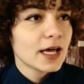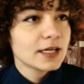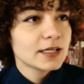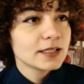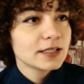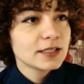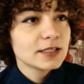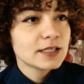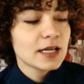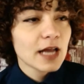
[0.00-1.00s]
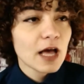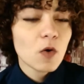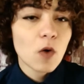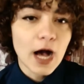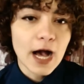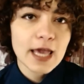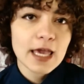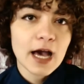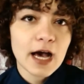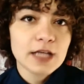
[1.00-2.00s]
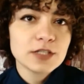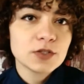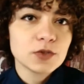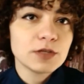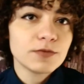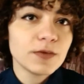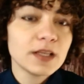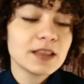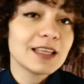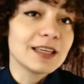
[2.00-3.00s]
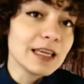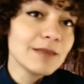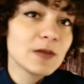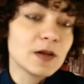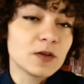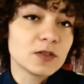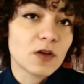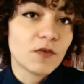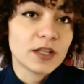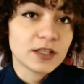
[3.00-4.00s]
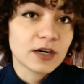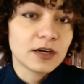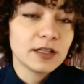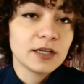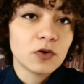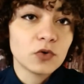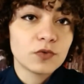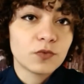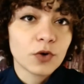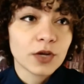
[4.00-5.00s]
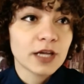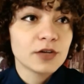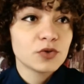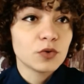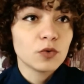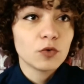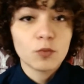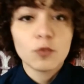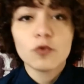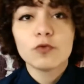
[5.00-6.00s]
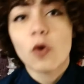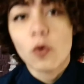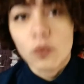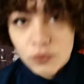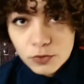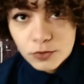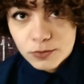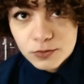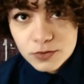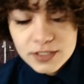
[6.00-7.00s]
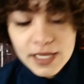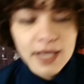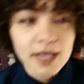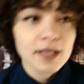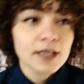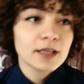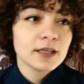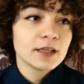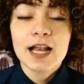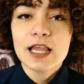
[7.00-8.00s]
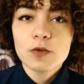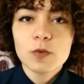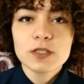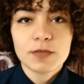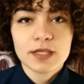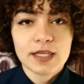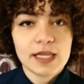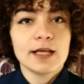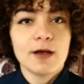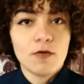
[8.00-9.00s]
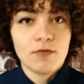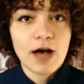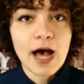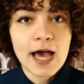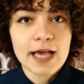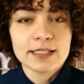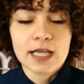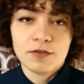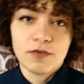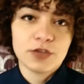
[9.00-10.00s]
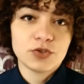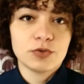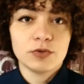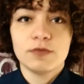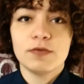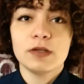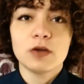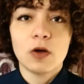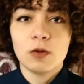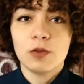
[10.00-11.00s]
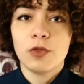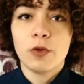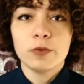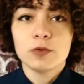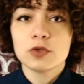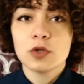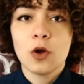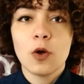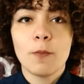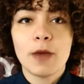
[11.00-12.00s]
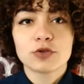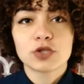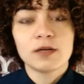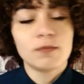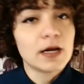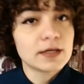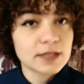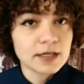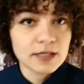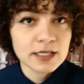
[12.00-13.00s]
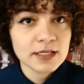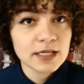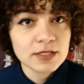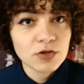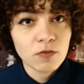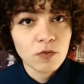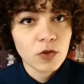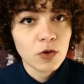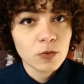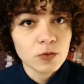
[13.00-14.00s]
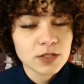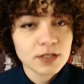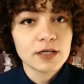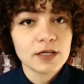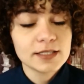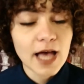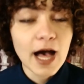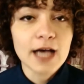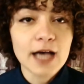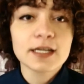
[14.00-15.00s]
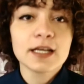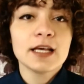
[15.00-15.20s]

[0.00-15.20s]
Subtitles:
And now Ai has to defeat the demons of that girl in order for her to move on, you would say. And that was the beginning of Ai's adventure to defeat all those personal monsters that each of those girls had.